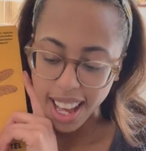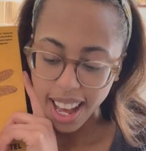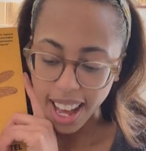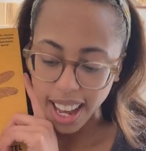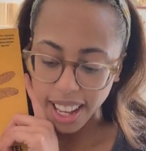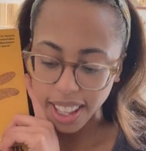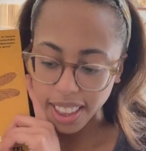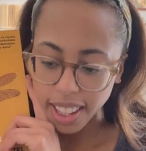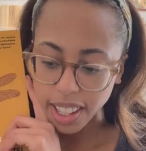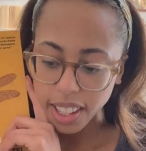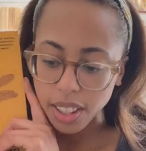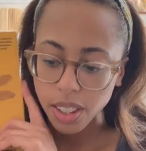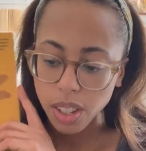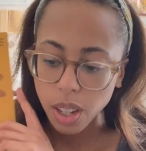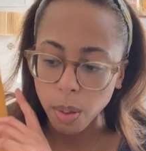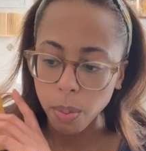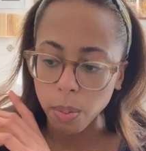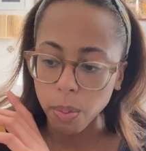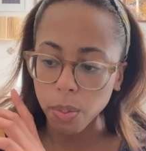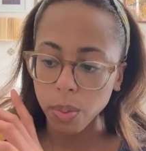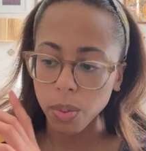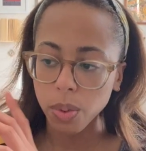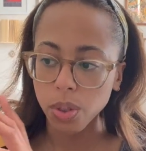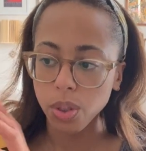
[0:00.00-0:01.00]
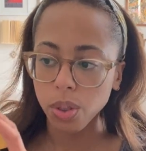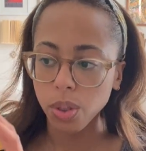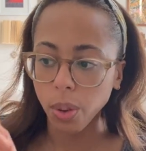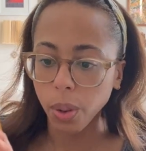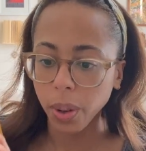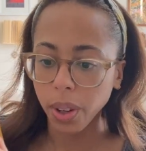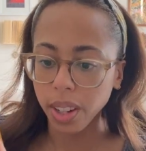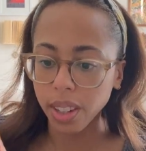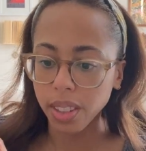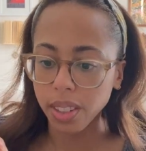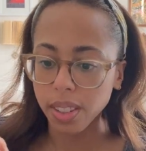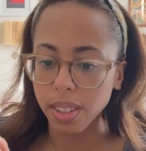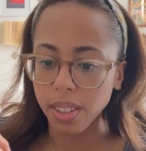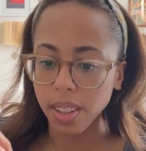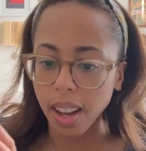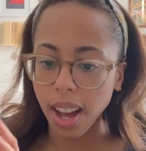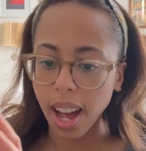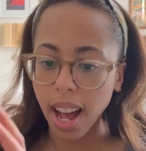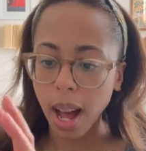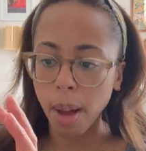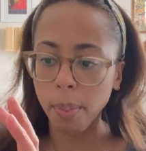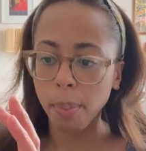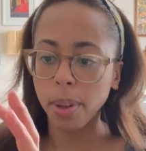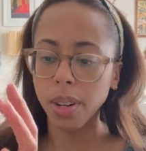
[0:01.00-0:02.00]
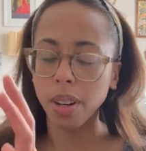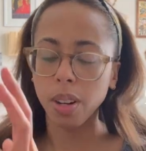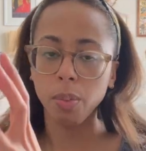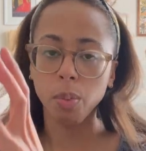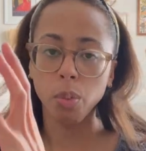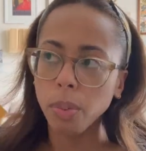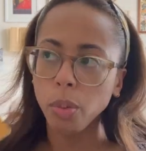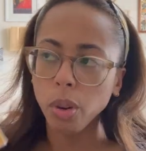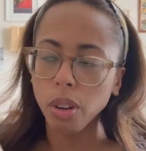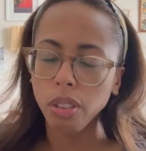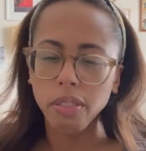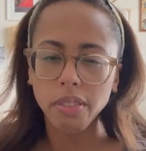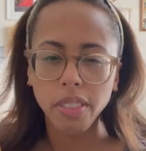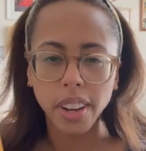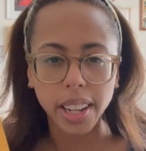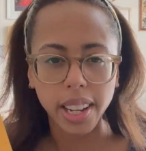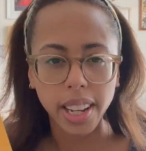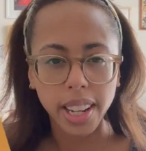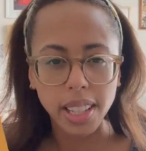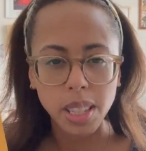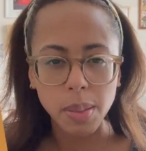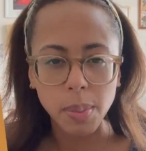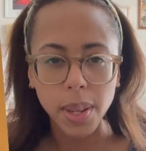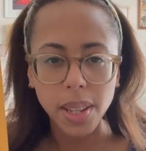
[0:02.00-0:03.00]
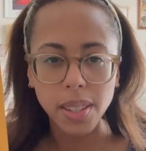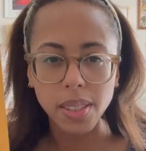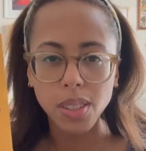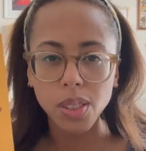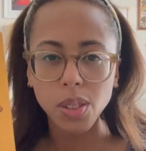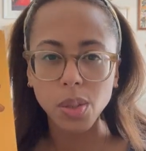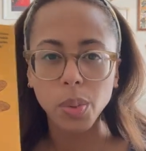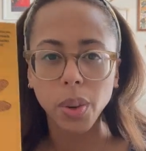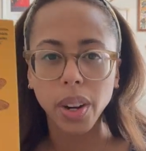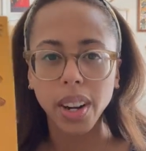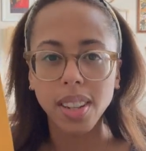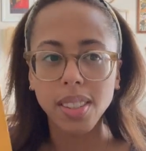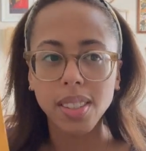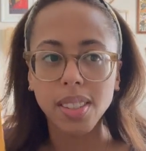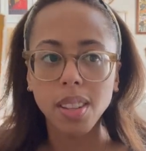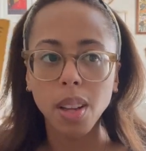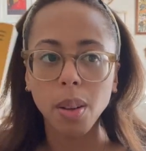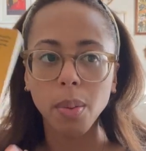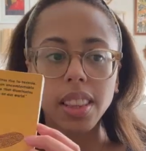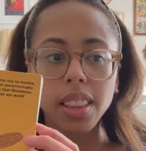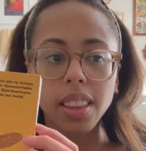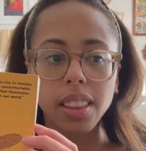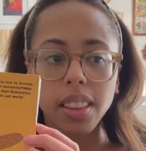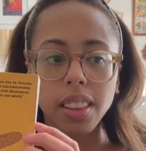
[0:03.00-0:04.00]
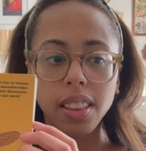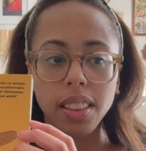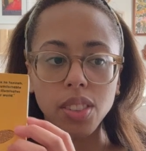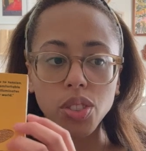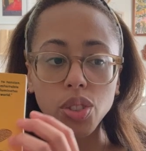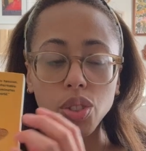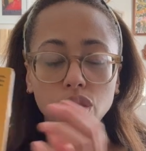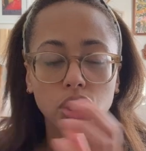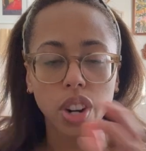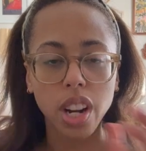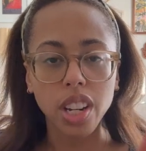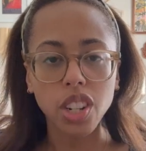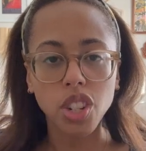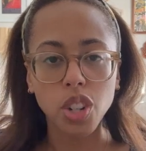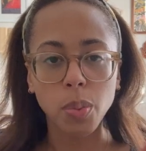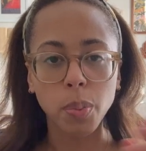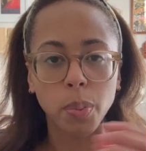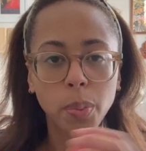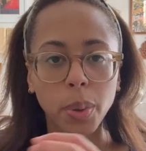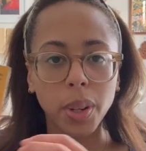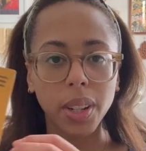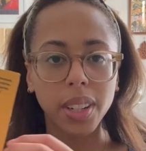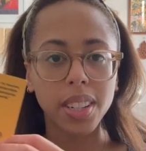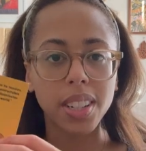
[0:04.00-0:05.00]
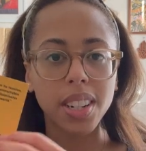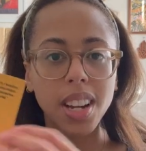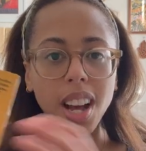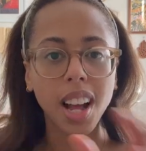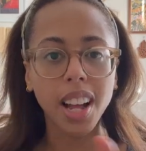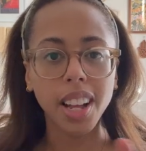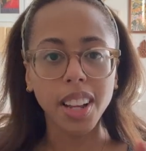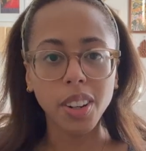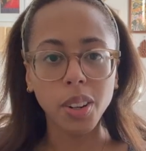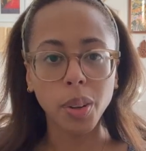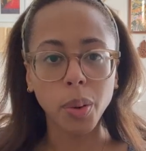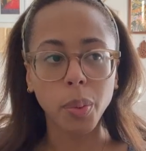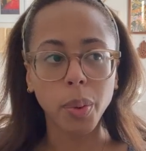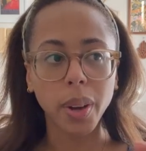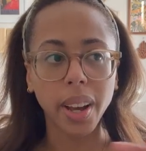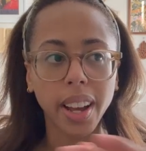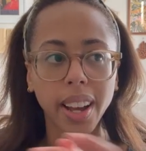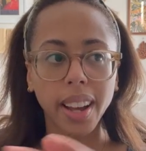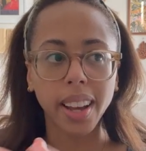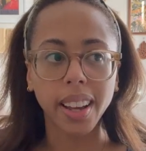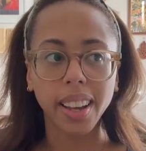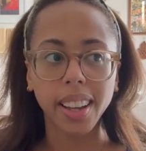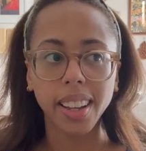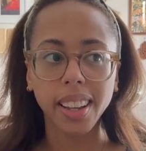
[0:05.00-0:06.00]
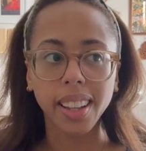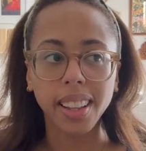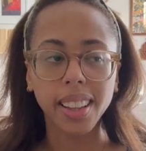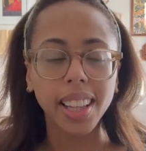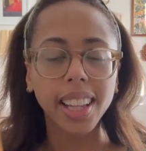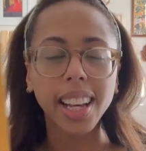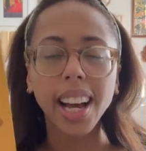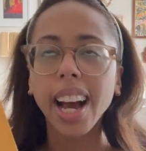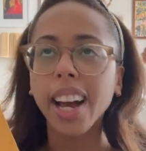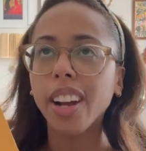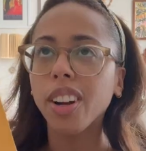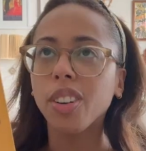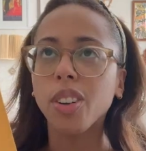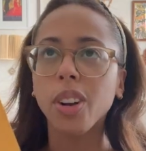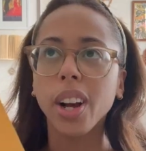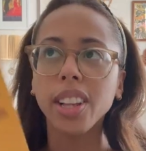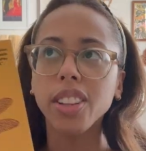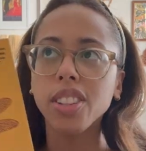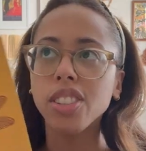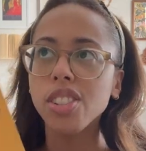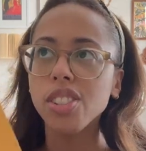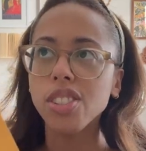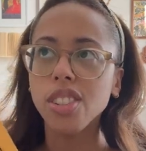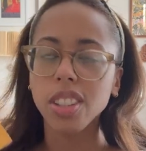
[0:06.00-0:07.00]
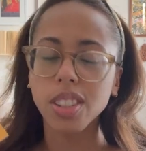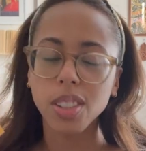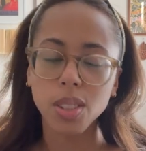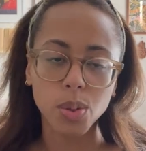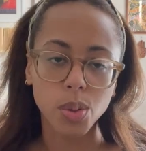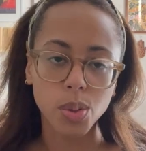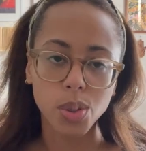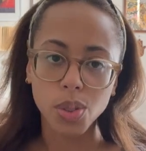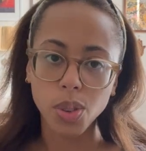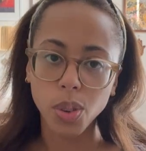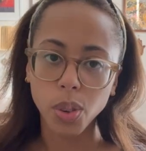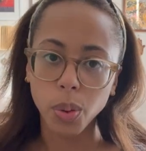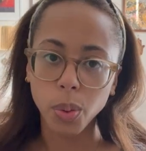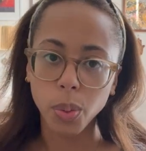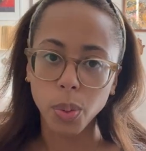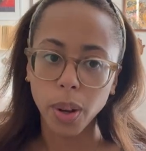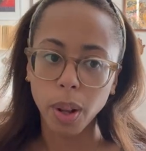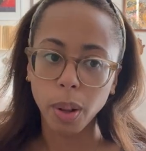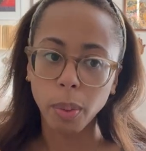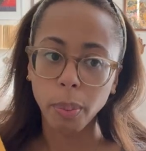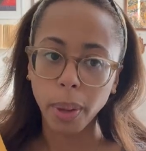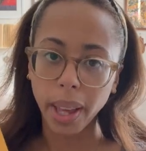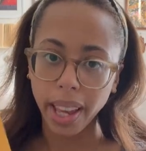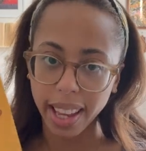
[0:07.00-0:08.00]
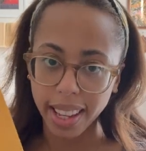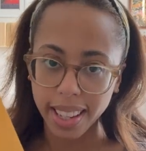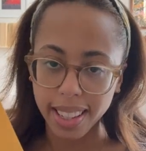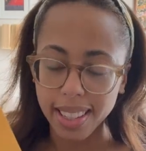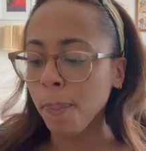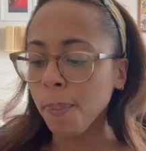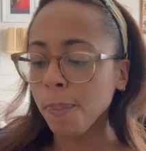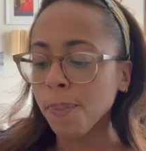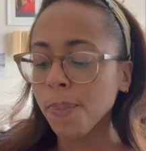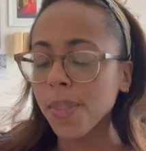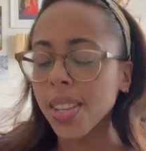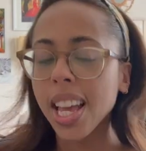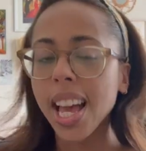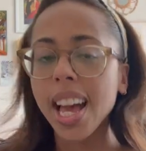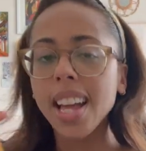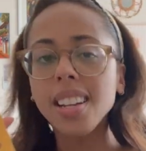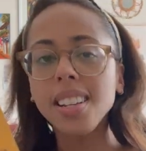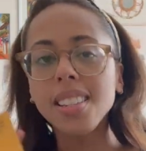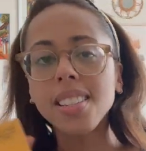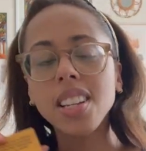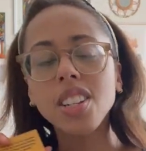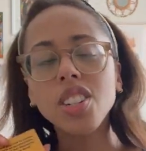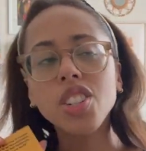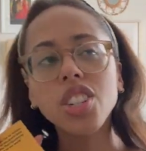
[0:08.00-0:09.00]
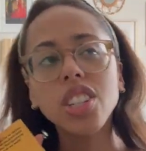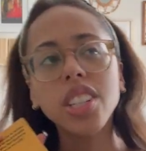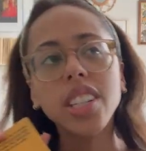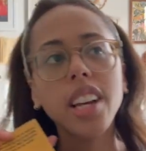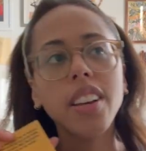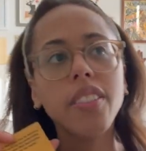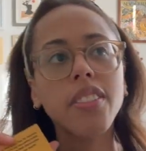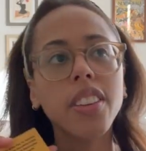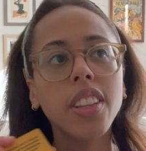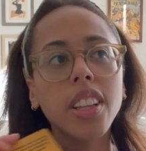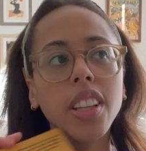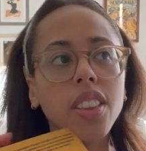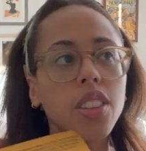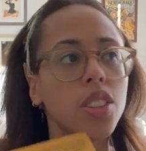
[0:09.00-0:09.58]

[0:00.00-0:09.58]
I think some stories happen in more finite spaces, whereas some stretch, but not in a way, like, I don't know, I just thought this was so well paced. And essentially, I feel like